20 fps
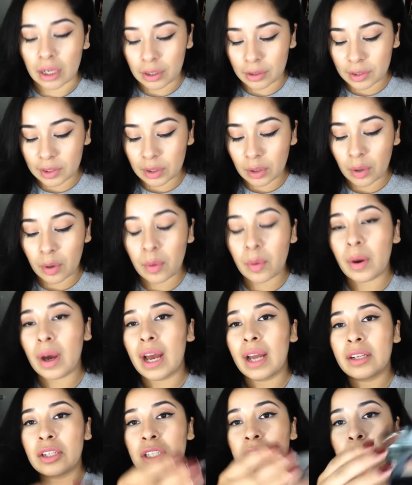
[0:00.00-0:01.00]
Also,
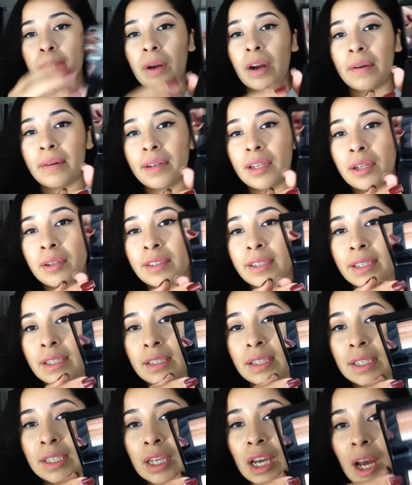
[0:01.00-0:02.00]
I just probably use
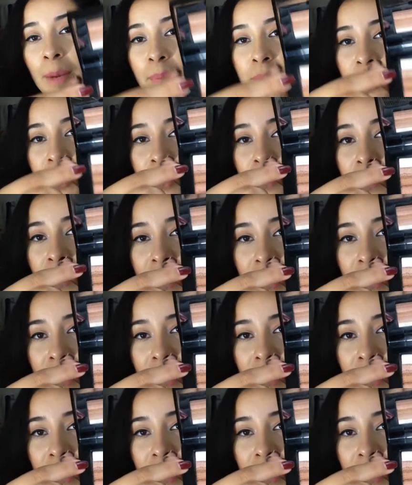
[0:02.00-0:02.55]
like the top two,